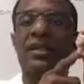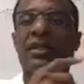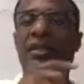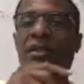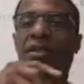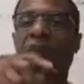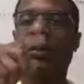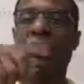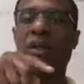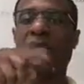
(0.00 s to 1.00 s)
This is going to be
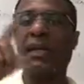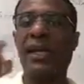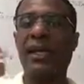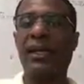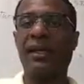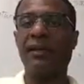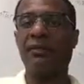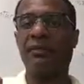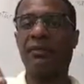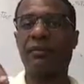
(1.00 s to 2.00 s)
1A.
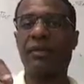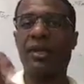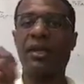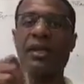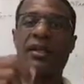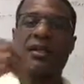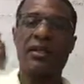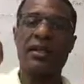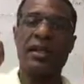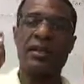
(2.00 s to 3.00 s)

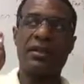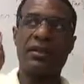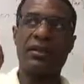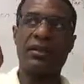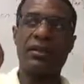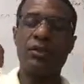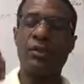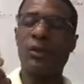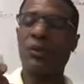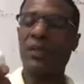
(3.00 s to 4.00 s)
This has
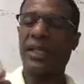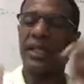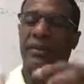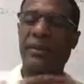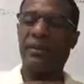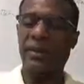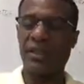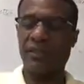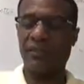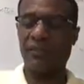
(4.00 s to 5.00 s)
2.1 amps, I
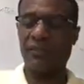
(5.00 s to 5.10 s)
believe.